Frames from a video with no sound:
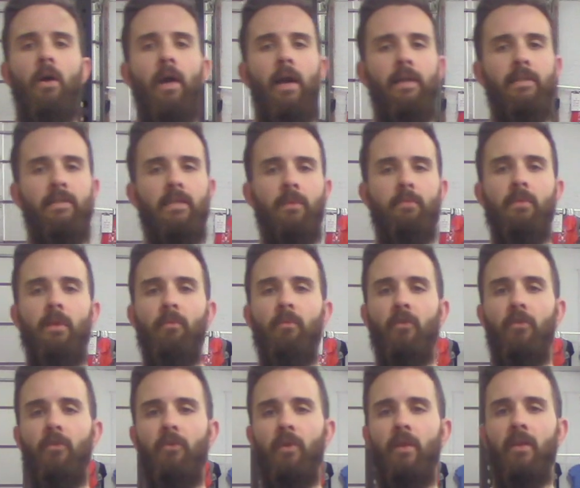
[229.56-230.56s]
All right, tip
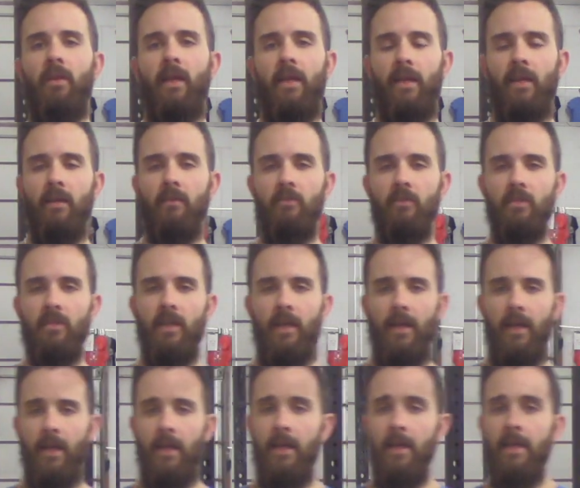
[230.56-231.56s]
number three that I can give you
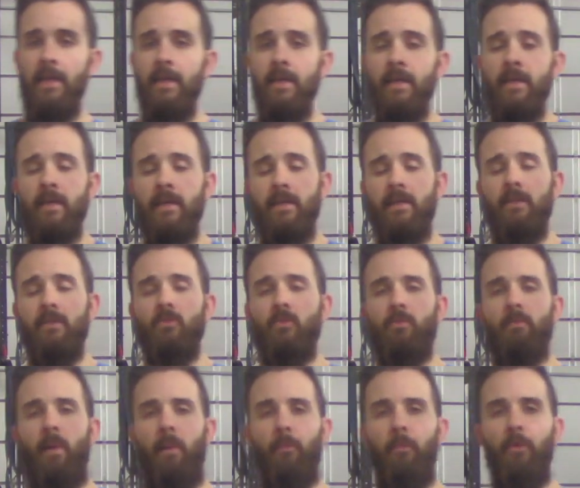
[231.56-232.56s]
today is
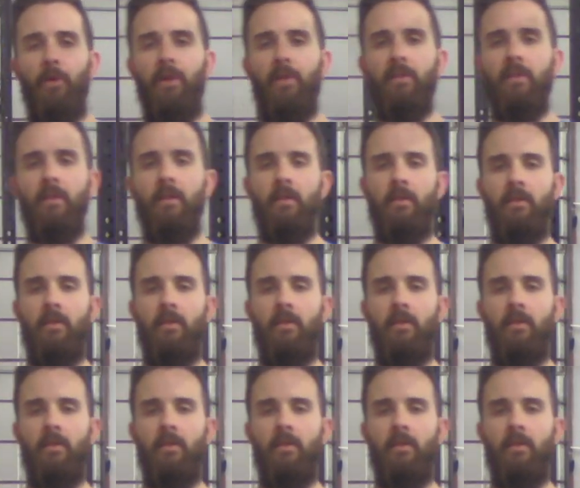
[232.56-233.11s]
remembering